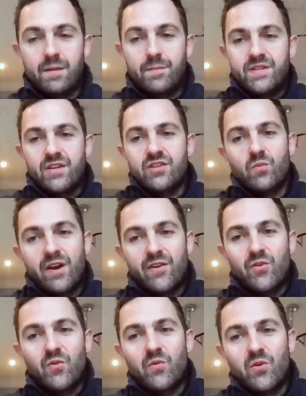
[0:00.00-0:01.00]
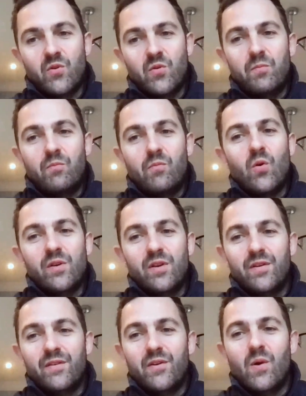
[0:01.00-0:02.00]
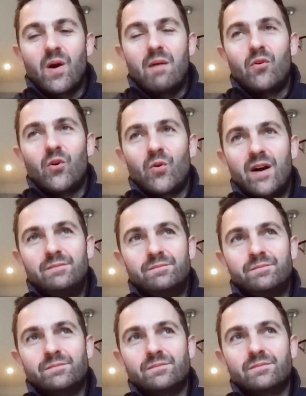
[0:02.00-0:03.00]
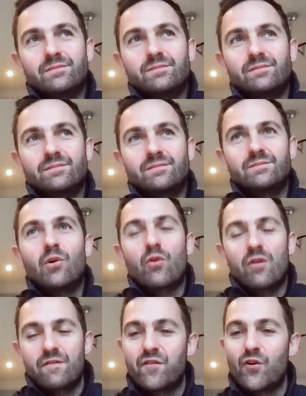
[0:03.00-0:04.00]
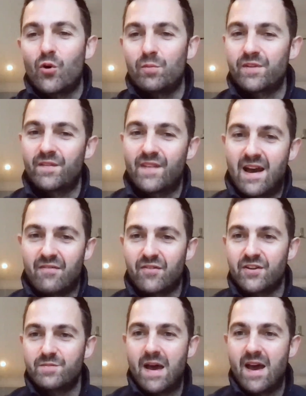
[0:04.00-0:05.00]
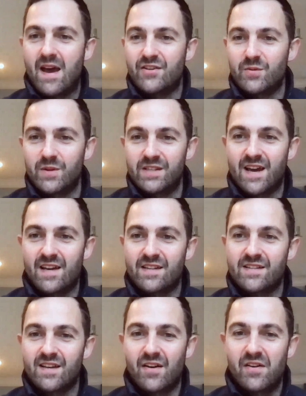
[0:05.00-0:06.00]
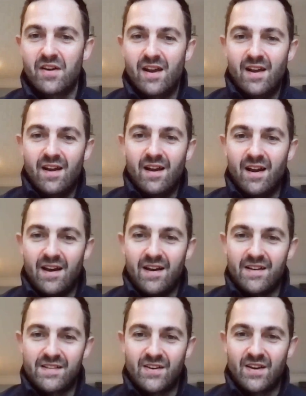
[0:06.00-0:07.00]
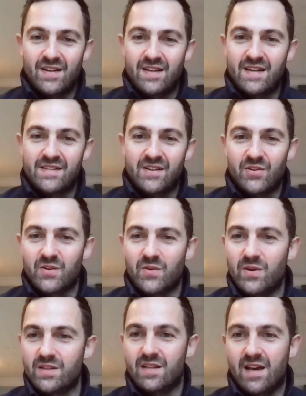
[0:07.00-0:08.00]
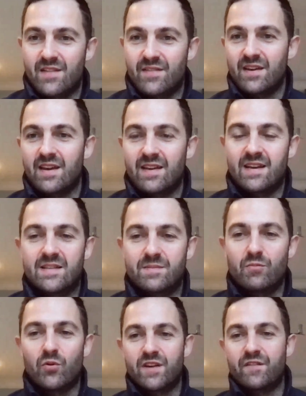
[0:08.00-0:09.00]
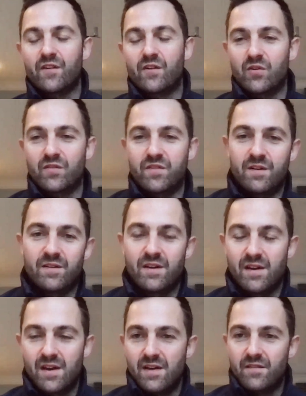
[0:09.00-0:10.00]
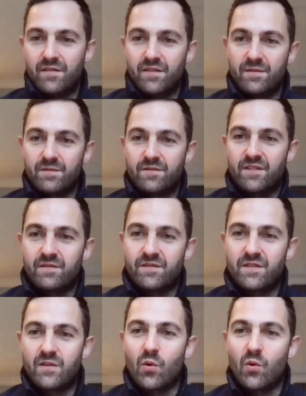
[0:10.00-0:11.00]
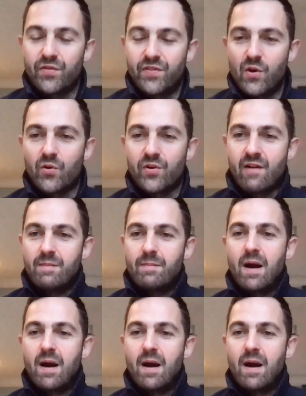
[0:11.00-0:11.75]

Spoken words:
in a position where you are more informed than the average bear, shall we say? So as a consequence of that, it's more difficult for all the ordinary